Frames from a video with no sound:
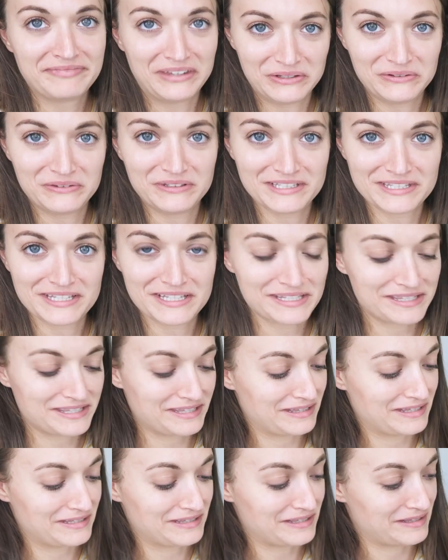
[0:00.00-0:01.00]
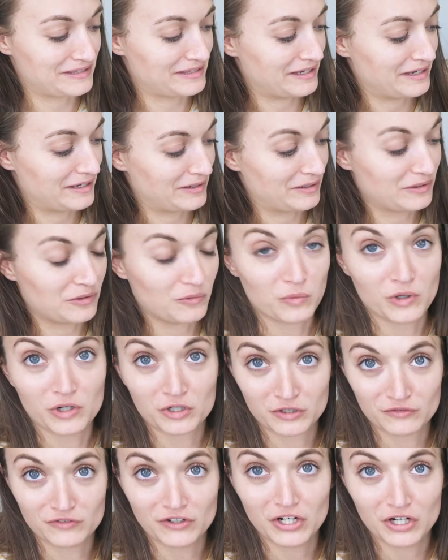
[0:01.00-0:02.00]
You see this? This is a, a
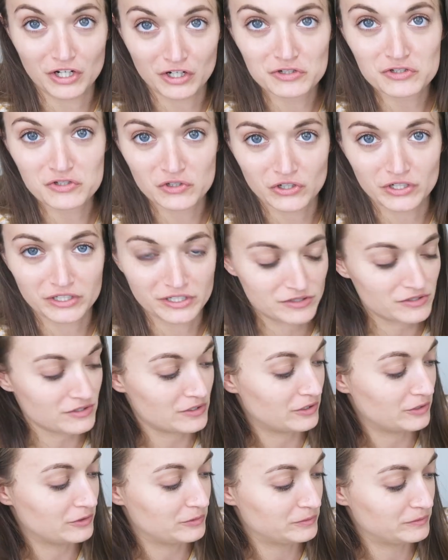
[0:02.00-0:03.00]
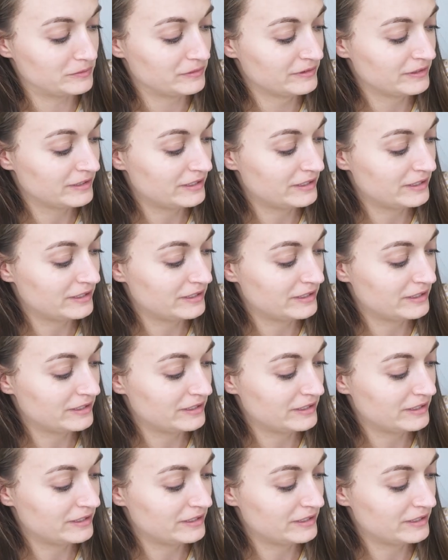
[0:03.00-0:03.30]
work of art on its own.